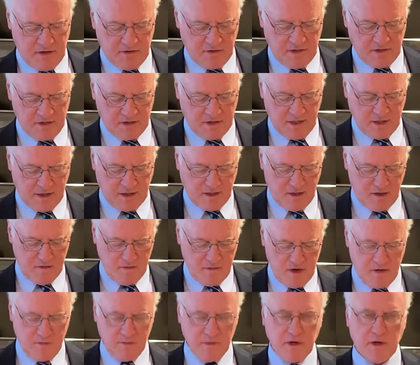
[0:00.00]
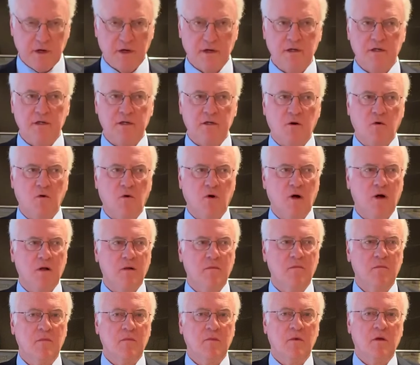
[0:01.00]
the Second Amendment in school.
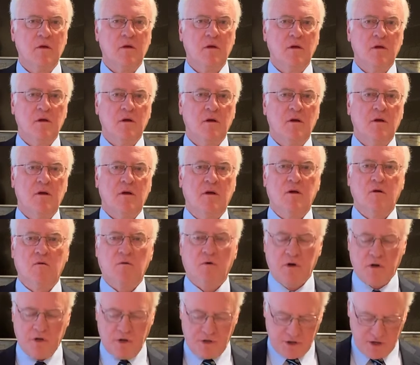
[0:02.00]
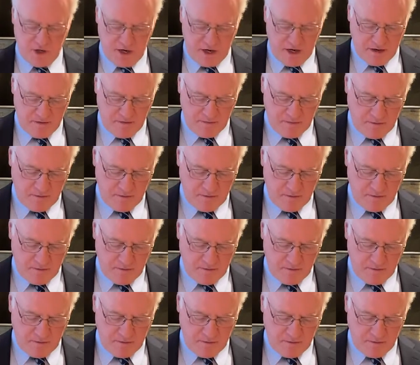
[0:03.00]
What a shame.